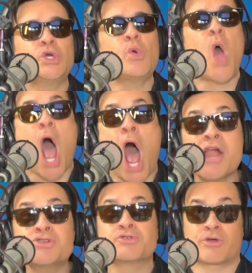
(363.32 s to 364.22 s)

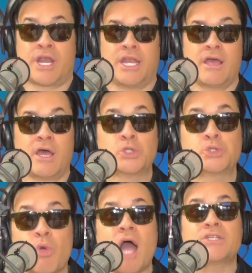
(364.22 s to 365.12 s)
200
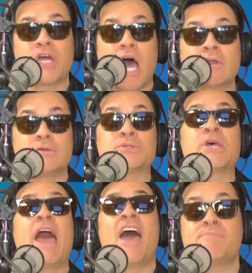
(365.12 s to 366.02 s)
drug
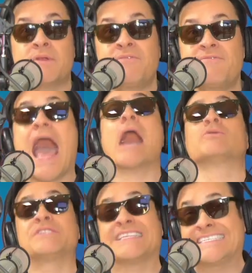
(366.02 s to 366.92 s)
tunnels have been
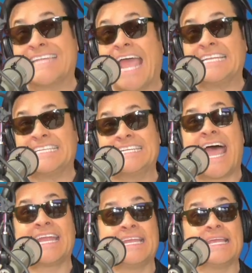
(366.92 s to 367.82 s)
found since
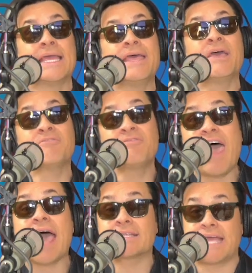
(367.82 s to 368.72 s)
1990. In
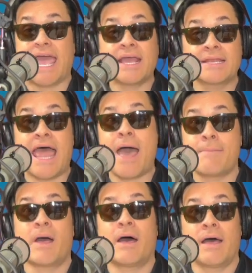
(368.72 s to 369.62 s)
fact,
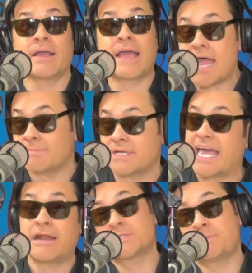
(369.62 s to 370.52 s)
economists,
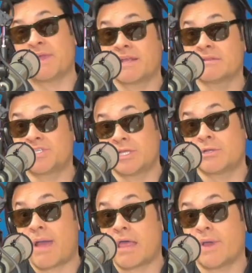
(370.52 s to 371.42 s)
I don't speak English
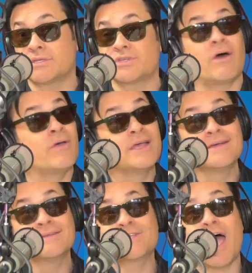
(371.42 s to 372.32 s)
either, by the way. So,
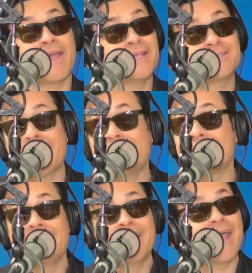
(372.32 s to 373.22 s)
sorry, you
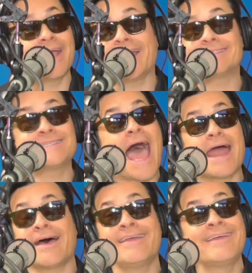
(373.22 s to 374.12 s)
see, it's
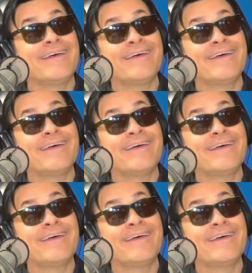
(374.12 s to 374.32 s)
not